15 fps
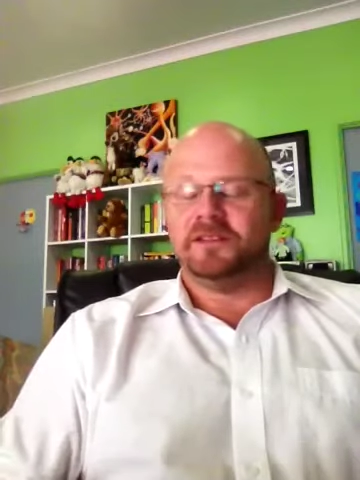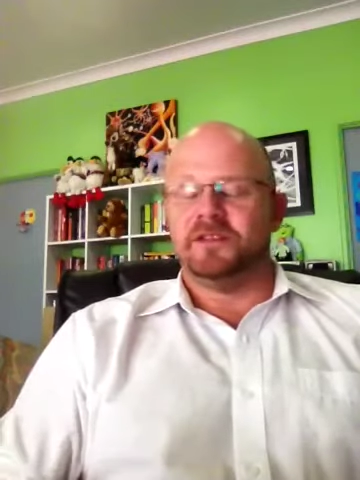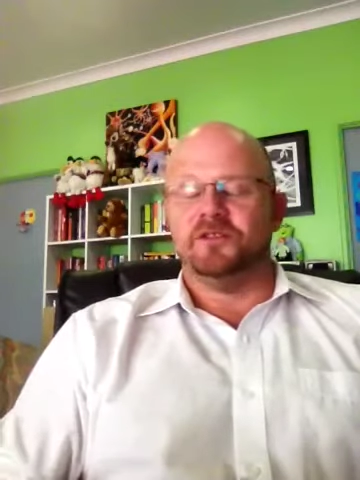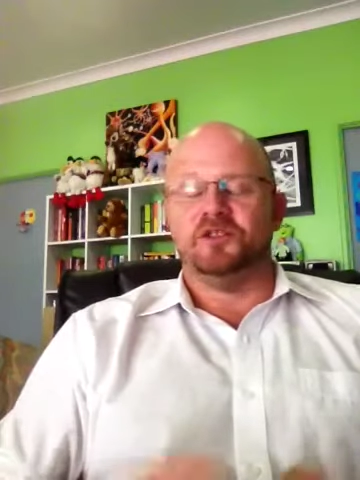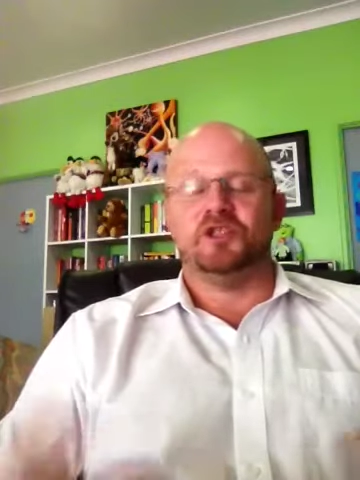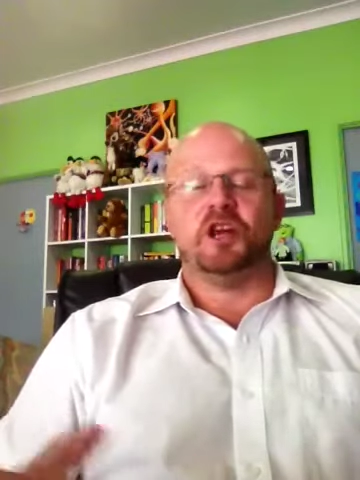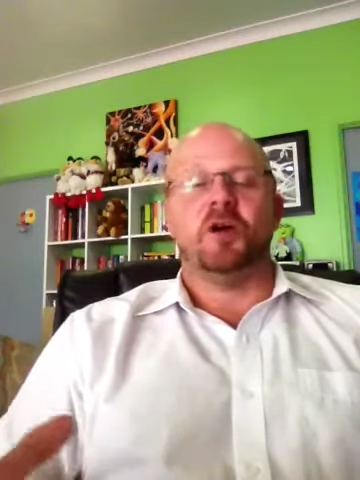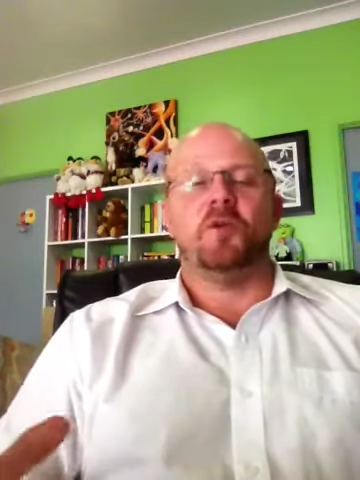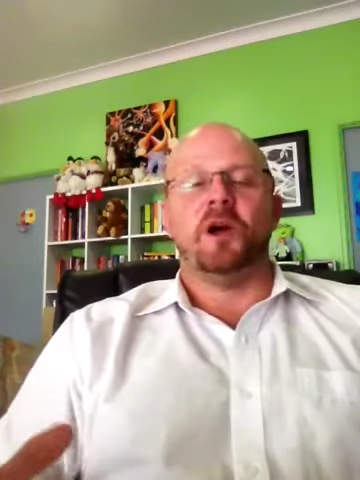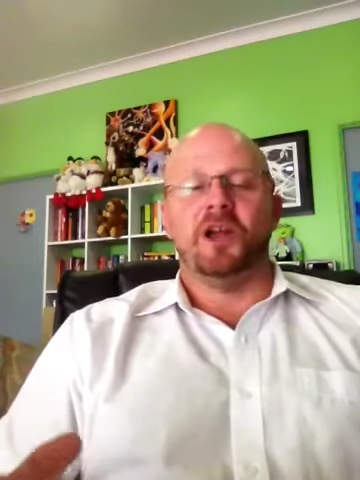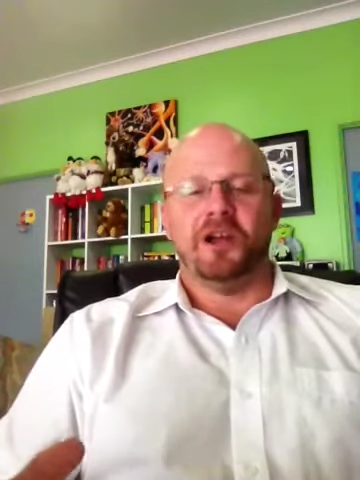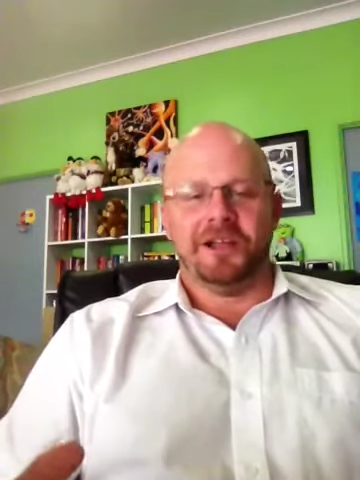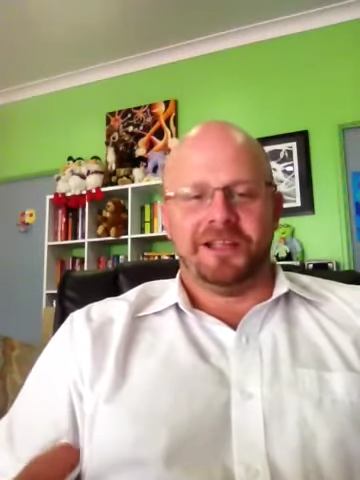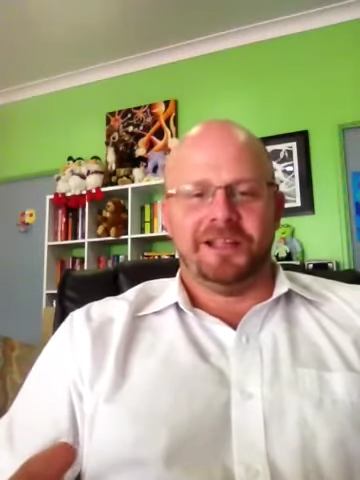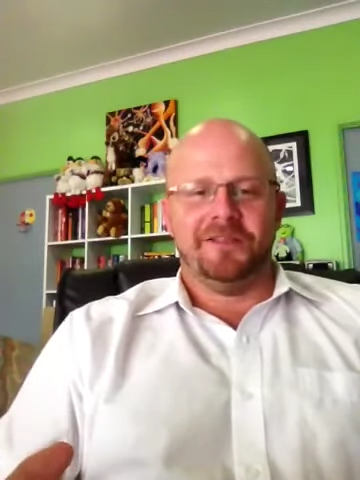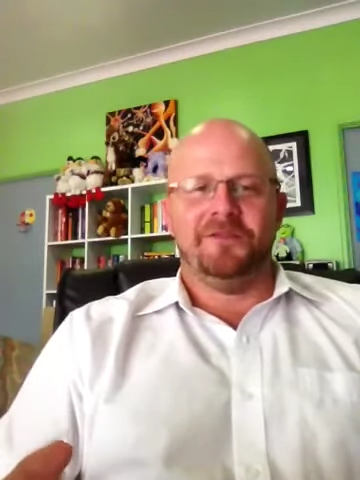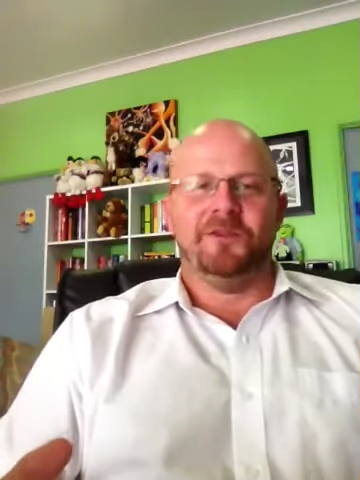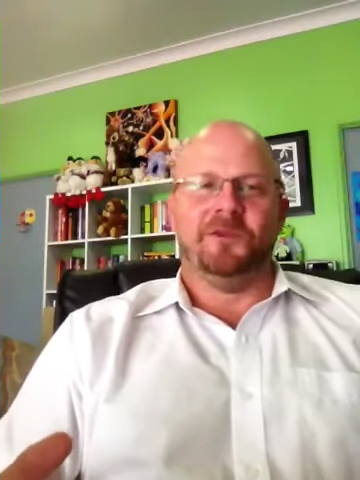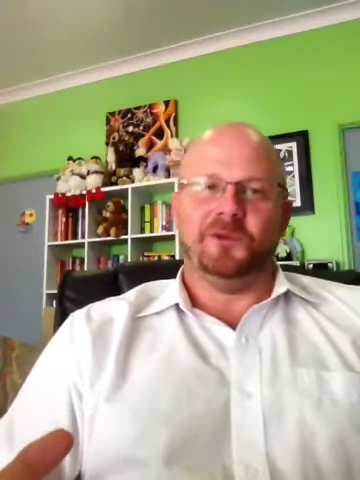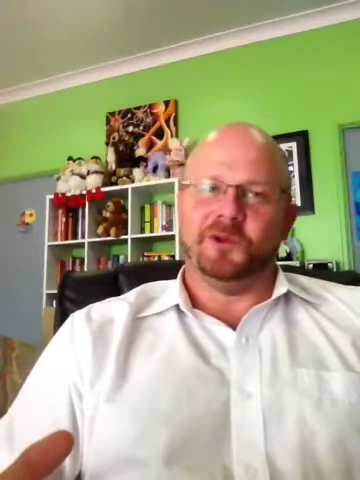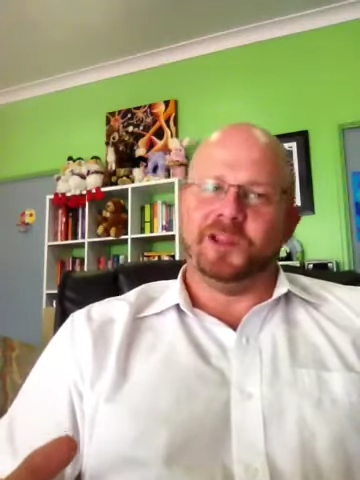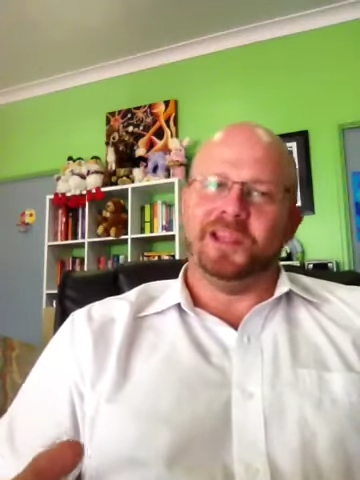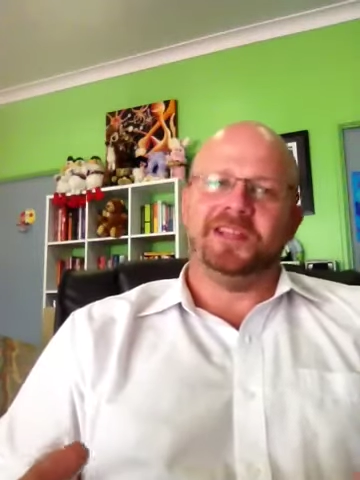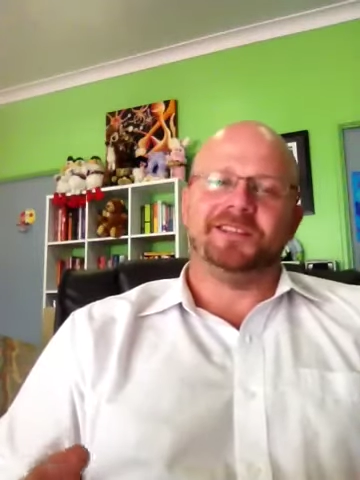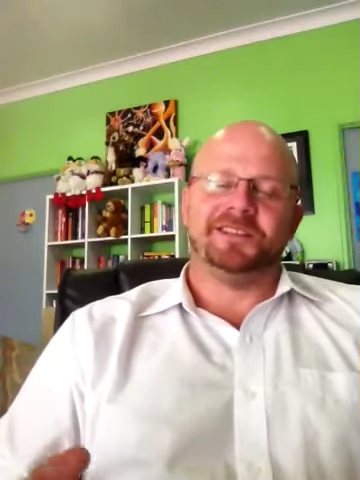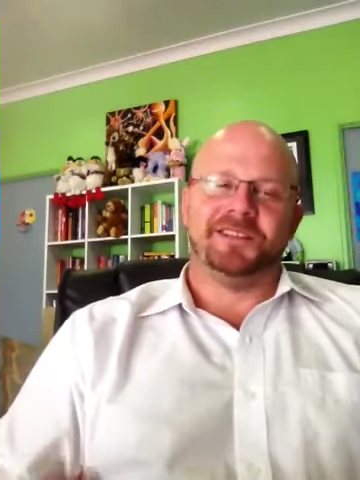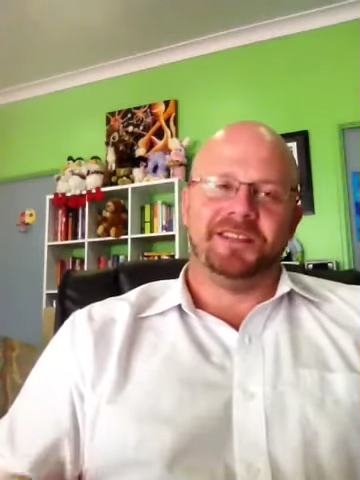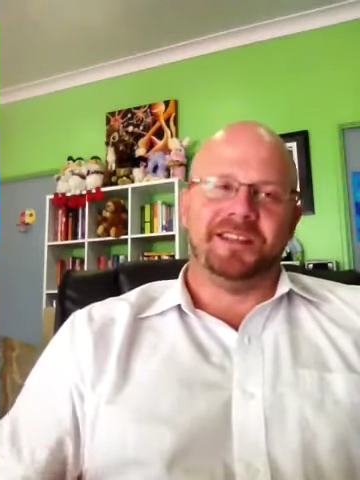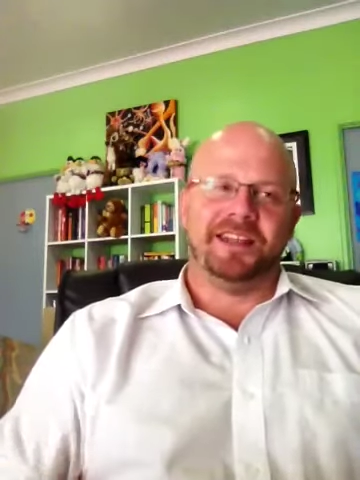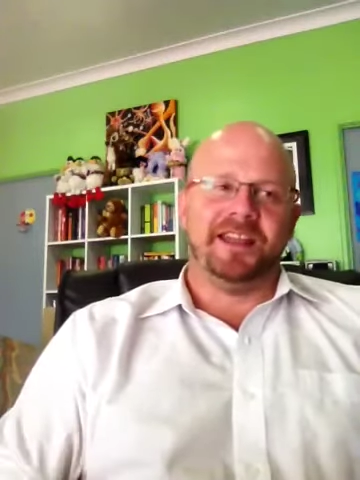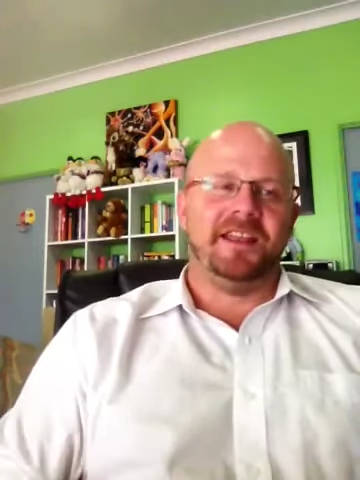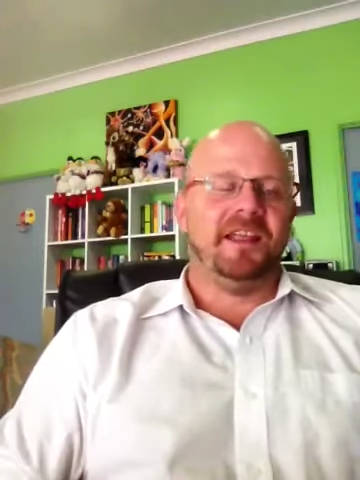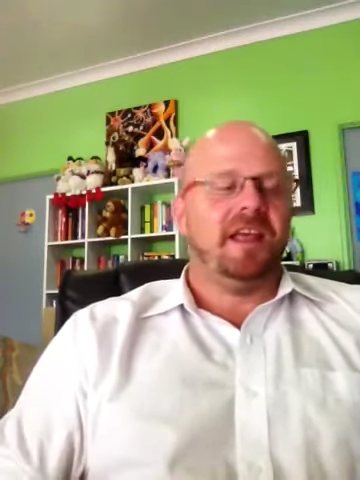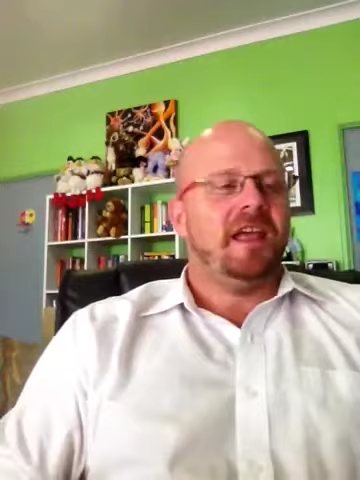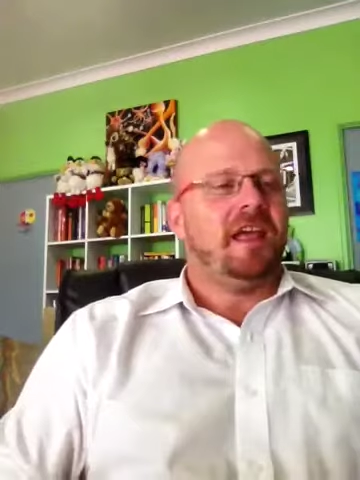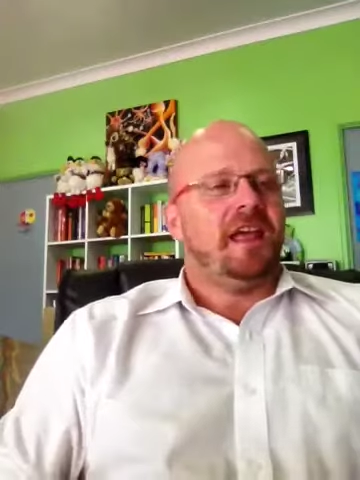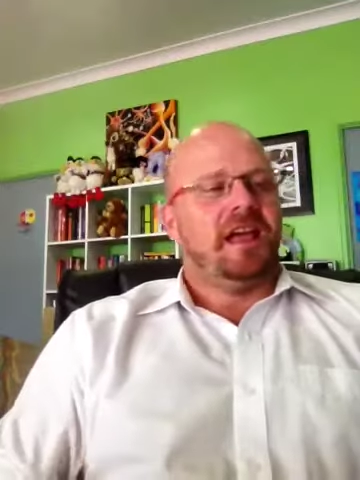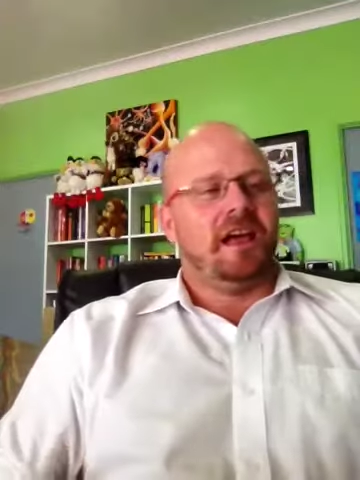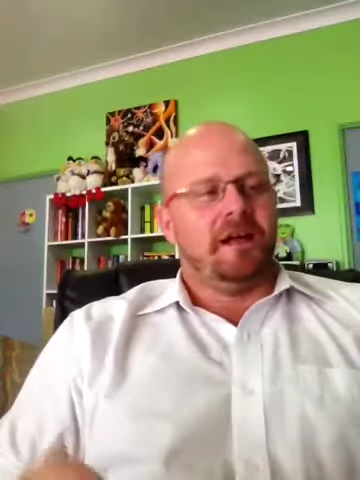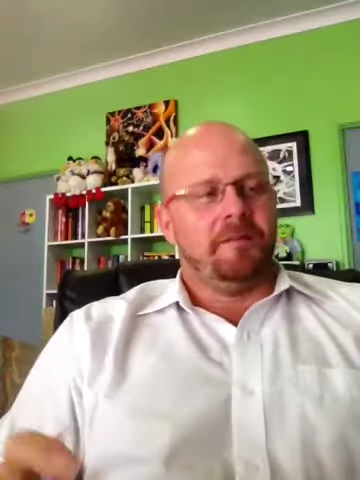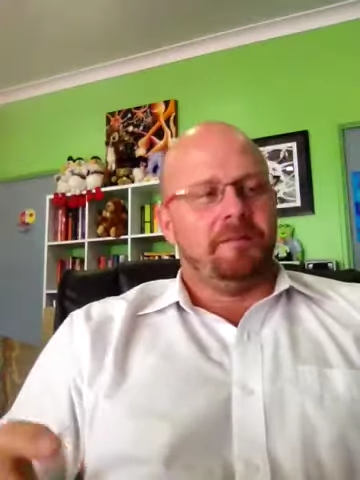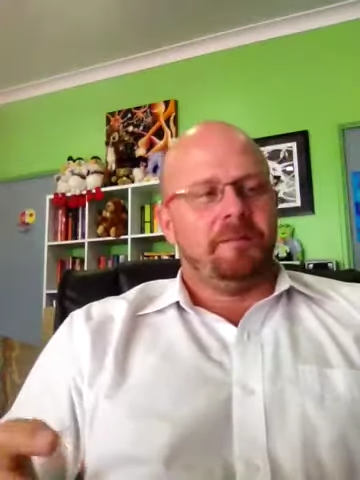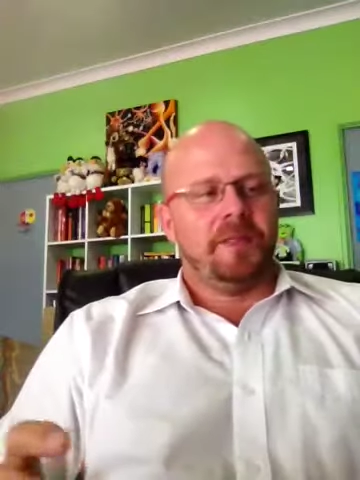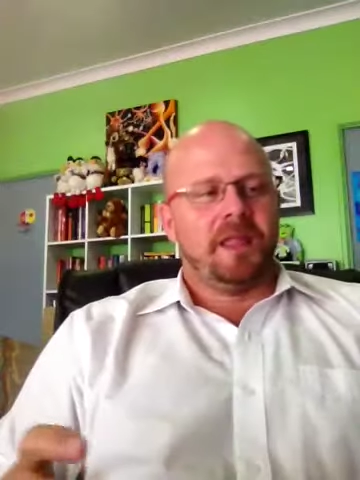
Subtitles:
there is no way I can give you a good answer to that,